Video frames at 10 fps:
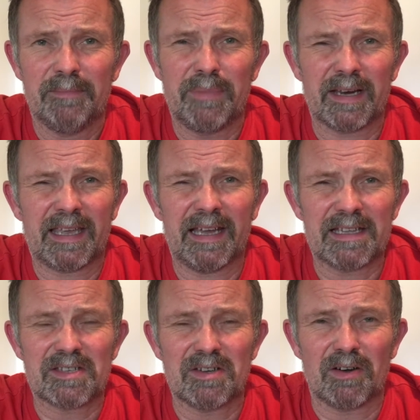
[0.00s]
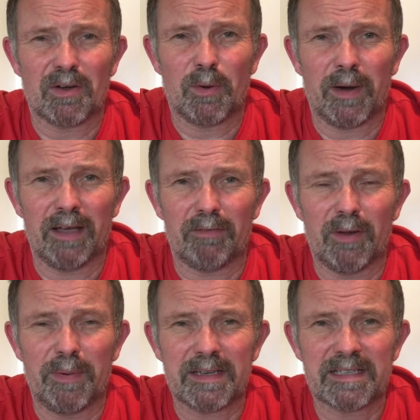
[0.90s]
but again, it's not quite
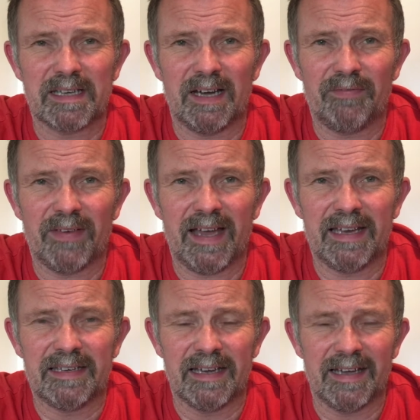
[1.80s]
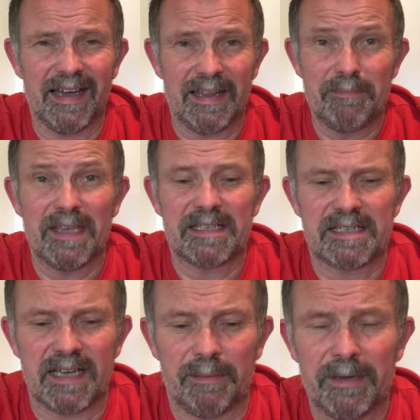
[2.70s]
robust enough, and it
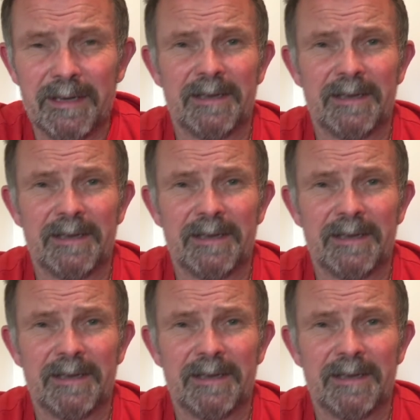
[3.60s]
mists up.